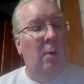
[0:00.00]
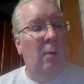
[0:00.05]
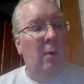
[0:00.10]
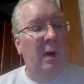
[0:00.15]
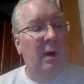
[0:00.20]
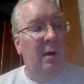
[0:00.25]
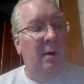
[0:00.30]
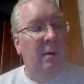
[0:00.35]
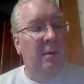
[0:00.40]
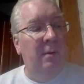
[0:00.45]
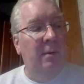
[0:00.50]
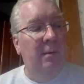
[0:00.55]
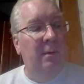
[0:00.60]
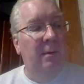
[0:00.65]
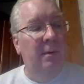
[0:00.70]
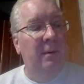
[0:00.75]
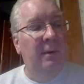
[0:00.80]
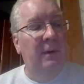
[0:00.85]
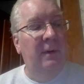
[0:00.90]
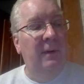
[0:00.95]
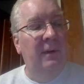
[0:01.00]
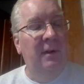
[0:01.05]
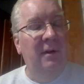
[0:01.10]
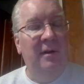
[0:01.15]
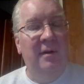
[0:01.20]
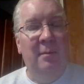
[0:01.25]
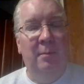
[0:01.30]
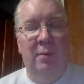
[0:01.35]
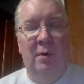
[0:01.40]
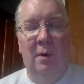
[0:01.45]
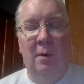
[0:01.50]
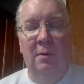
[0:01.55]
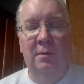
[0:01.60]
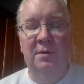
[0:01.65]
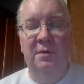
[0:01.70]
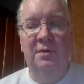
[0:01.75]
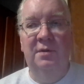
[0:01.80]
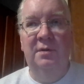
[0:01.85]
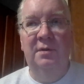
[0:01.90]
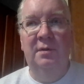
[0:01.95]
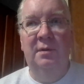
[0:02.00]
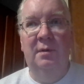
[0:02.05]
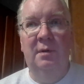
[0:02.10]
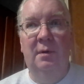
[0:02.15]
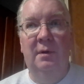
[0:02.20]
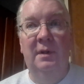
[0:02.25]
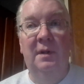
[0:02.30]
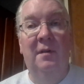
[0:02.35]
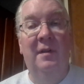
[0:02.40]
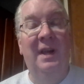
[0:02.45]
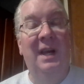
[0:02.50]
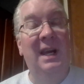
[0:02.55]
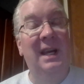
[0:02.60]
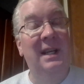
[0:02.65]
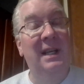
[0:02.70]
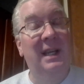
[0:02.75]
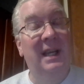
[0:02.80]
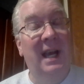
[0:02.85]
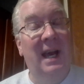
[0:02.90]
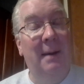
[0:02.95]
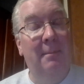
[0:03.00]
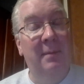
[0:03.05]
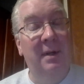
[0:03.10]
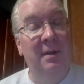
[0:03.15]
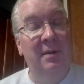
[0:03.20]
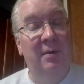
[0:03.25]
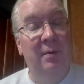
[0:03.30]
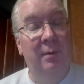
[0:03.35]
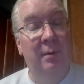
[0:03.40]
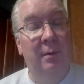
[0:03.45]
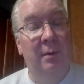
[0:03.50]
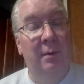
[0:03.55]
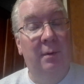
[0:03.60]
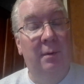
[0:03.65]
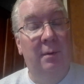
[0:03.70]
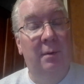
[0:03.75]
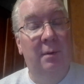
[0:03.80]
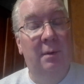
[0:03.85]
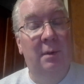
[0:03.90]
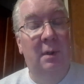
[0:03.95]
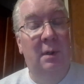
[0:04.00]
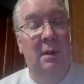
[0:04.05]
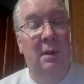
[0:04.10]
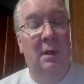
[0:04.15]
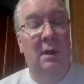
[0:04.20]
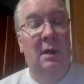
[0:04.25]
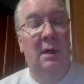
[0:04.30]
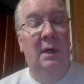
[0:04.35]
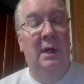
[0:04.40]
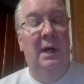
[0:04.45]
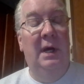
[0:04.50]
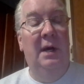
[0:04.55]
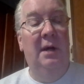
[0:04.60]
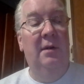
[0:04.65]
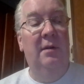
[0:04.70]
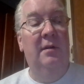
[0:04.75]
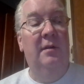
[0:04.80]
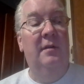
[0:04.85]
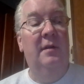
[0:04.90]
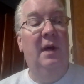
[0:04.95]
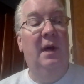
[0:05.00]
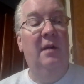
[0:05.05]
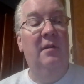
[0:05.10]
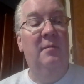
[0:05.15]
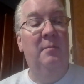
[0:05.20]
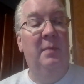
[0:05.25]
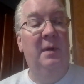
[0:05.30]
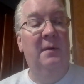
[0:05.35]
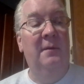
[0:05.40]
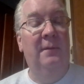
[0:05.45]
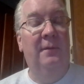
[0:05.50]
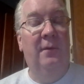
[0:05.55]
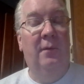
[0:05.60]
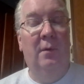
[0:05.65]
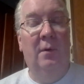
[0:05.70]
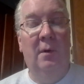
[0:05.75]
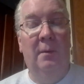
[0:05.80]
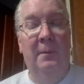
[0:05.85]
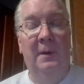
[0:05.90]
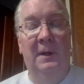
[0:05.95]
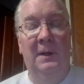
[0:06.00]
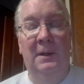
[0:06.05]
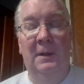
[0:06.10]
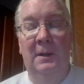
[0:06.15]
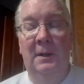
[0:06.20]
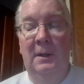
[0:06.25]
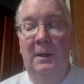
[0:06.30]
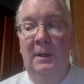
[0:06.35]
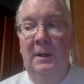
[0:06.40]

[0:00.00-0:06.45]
well this approach or this handicapping tool has been for me.